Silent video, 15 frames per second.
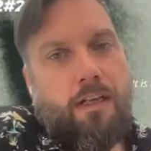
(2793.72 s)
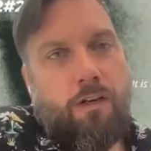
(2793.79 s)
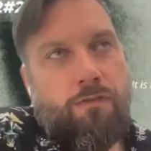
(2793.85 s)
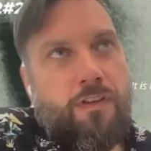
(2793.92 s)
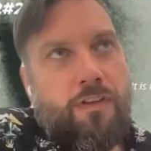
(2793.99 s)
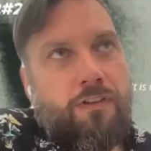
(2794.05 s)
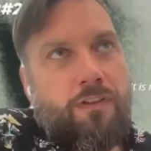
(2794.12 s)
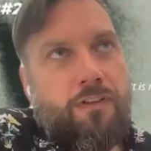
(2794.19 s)

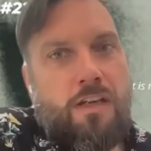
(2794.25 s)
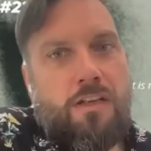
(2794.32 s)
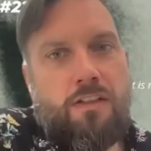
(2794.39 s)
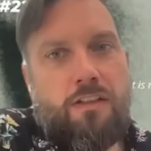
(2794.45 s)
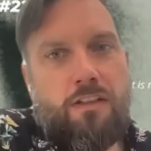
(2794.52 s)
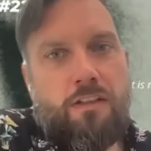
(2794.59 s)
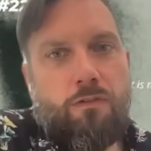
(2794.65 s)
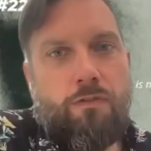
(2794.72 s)

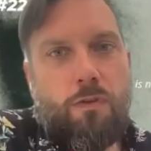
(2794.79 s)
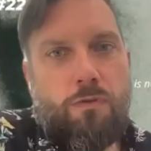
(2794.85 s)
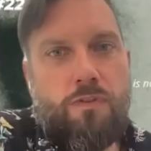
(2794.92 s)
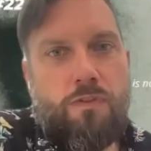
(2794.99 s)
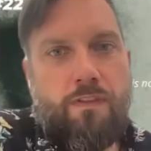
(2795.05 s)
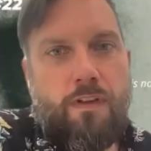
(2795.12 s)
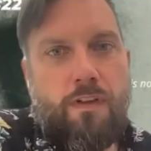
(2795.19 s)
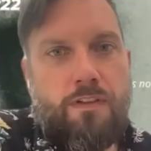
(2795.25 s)
authentication into
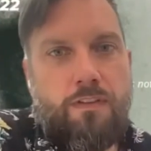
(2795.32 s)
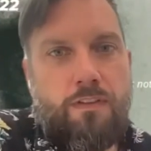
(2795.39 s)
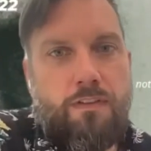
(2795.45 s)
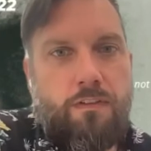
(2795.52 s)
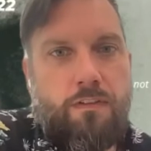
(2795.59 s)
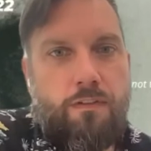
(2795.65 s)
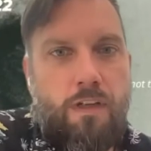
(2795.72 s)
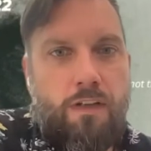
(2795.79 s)
those
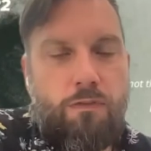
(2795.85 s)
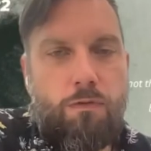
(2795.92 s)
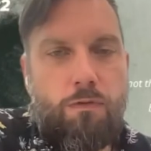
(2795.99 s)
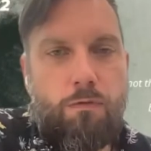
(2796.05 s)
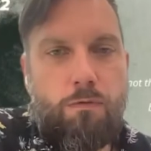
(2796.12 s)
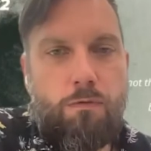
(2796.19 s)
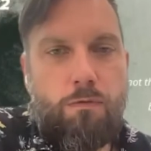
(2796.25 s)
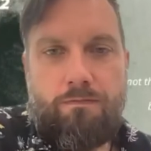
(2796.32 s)
devices, you have
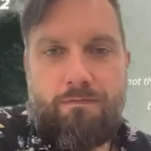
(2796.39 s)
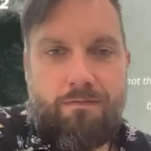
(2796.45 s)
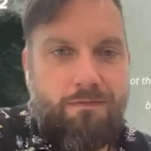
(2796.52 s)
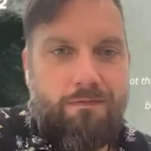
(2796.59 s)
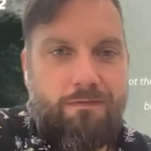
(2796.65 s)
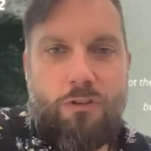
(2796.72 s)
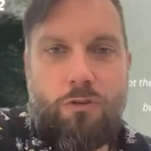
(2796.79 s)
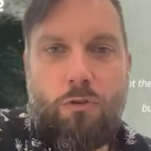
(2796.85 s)
to
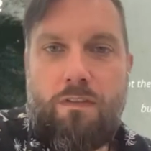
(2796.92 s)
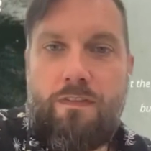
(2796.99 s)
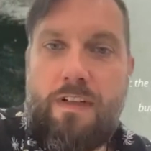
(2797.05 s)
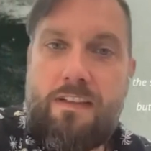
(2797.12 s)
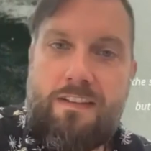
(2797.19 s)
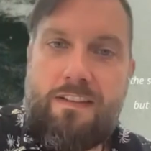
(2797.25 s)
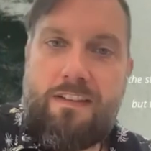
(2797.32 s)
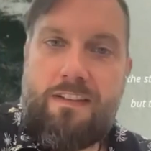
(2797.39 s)
solve
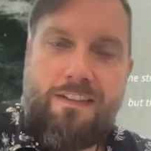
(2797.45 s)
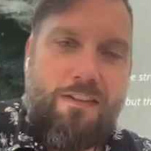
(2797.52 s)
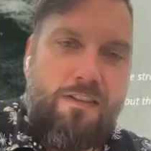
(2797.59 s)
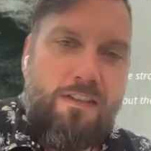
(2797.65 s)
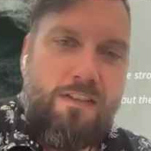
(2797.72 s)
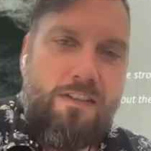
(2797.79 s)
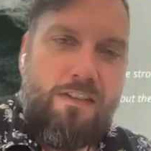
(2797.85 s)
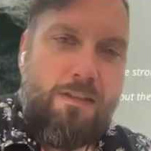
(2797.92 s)
that in a
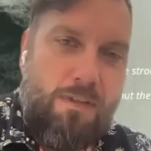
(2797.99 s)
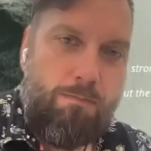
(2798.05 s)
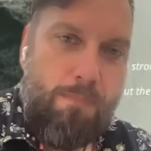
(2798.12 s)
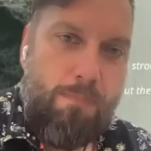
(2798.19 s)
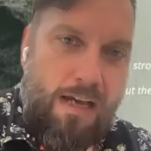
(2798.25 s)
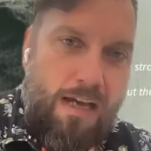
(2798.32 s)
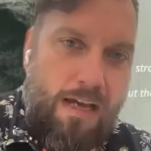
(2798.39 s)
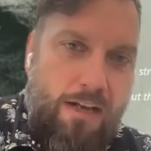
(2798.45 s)

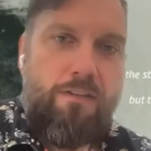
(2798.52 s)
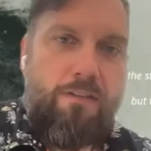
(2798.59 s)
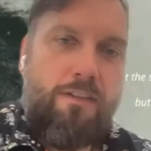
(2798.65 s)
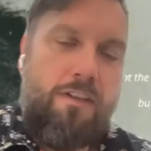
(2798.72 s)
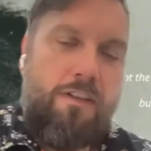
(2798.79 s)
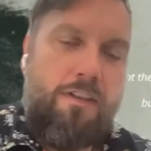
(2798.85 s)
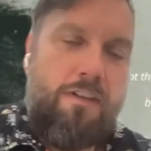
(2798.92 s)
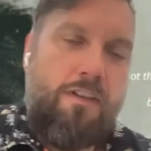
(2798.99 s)
seamless manner.
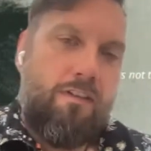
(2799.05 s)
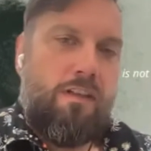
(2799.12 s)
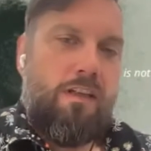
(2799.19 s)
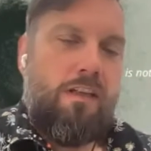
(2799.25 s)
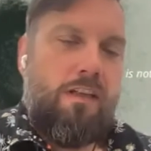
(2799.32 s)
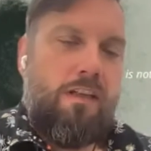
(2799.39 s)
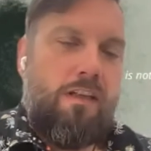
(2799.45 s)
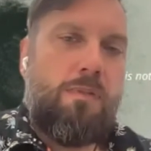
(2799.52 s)

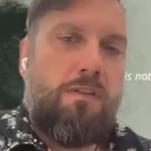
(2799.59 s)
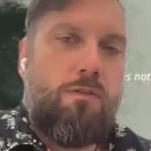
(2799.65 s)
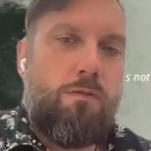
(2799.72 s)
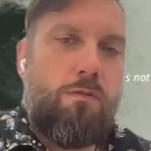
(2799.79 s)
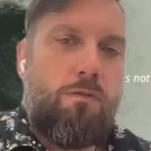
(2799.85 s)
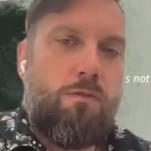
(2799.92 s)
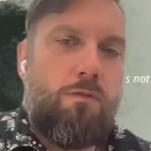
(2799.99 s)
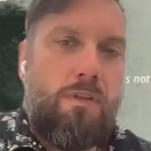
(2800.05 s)
Cannot be
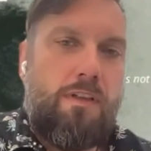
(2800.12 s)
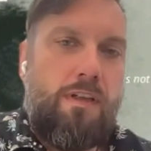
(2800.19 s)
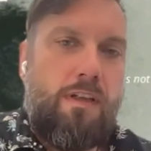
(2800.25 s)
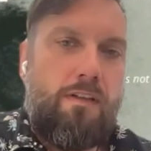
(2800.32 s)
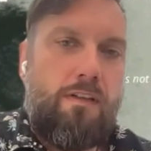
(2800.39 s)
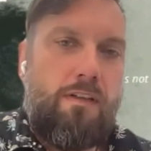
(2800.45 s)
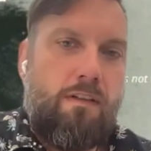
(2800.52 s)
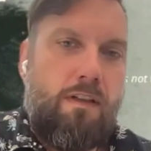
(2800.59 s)
too
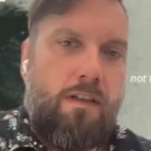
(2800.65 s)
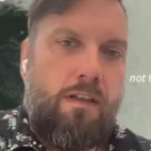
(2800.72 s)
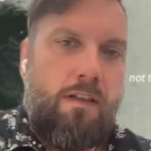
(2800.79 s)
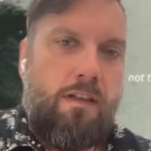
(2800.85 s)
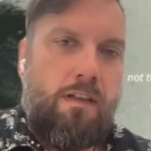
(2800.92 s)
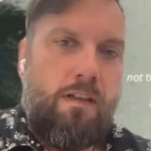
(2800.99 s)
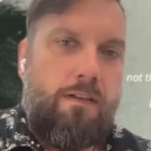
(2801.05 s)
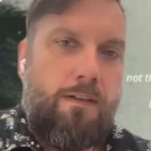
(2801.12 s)
complicated.
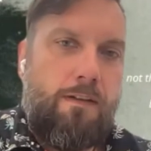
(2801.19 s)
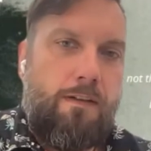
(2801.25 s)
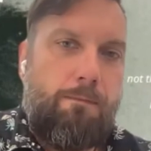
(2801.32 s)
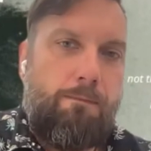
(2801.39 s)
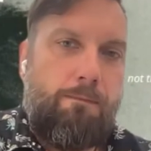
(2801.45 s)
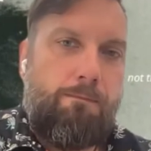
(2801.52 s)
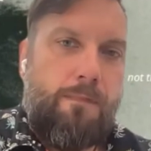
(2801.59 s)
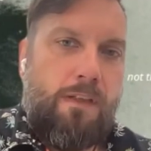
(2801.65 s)
And
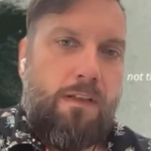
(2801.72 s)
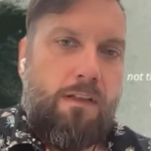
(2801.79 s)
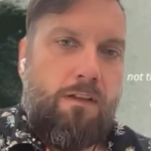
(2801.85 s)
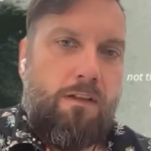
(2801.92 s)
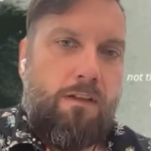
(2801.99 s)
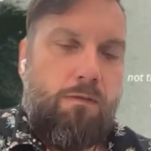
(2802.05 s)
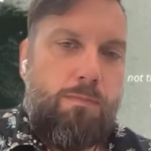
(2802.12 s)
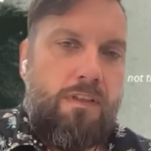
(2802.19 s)

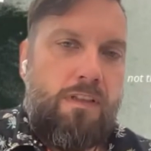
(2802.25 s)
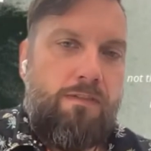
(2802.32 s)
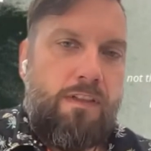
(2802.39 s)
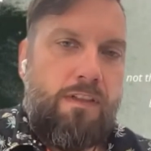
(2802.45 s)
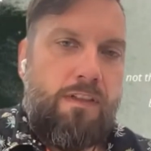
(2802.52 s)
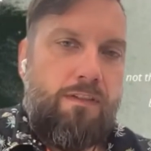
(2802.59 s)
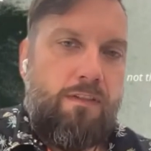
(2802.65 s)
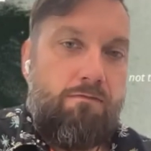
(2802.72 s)
we
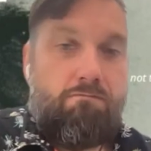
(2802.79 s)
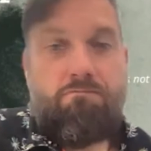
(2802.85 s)
believe that